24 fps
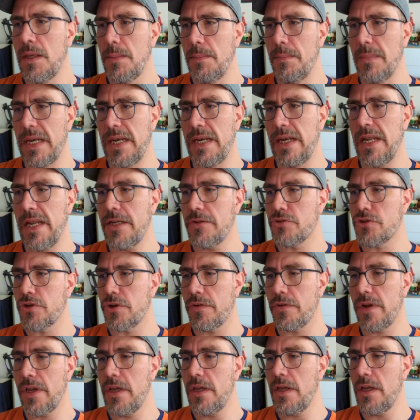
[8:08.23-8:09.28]

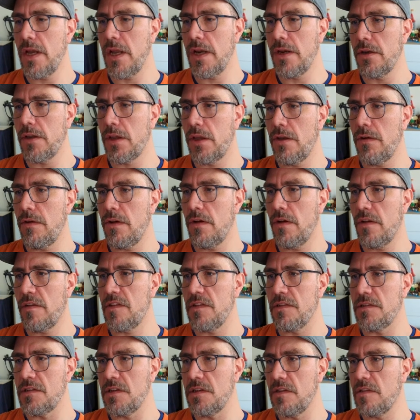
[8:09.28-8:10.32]
Menagerie and
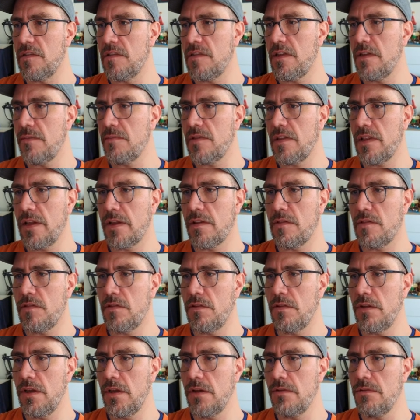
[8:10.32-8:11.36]
Curiosities. Seems like a
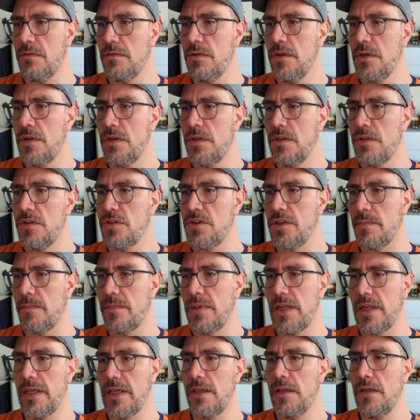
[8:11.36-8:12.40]
Studio
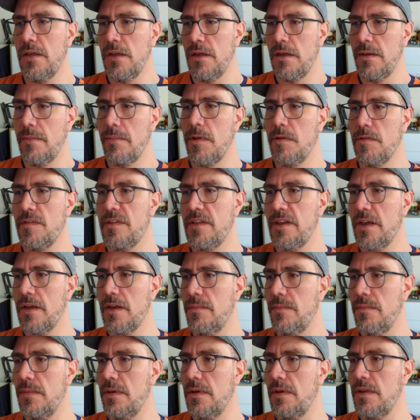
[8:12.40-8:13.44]
Ghibli
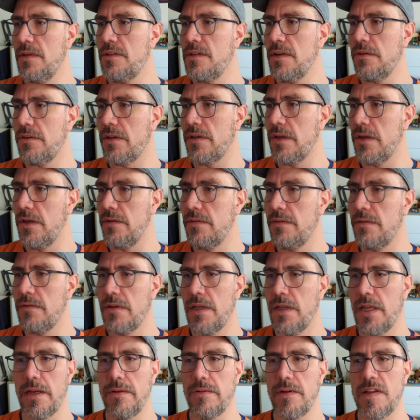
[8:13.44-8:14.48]
museum in Tokyo.
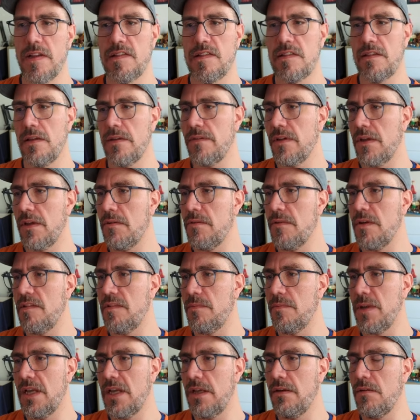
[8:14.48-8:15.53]
Anyways, if anyone's
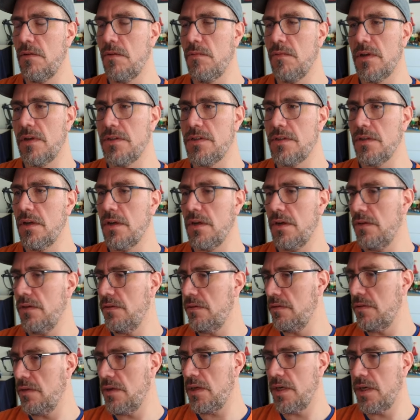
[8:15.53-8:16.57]
been or want to go,
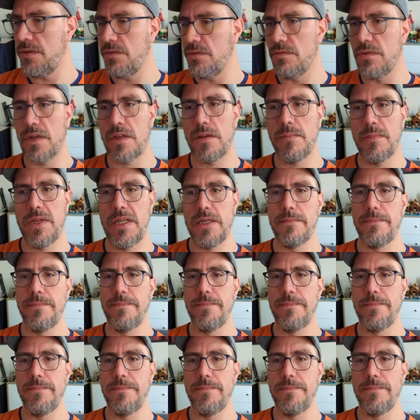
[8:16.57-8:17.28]
I do recommend.